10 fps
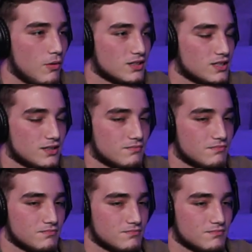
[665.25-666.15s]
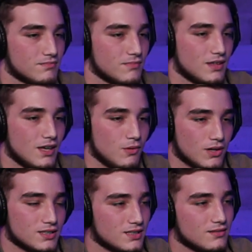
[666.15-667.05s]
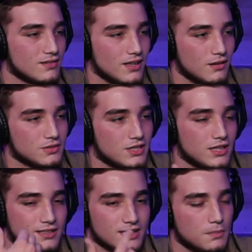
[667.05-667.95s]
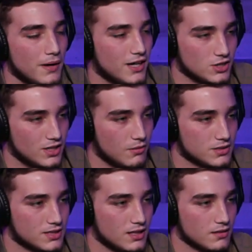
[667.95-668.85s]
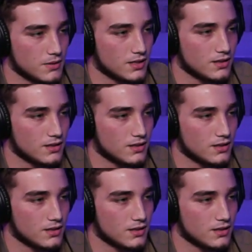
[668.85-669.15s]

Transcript: but I wasn't, it wasn't it was the anticipation that was yeah,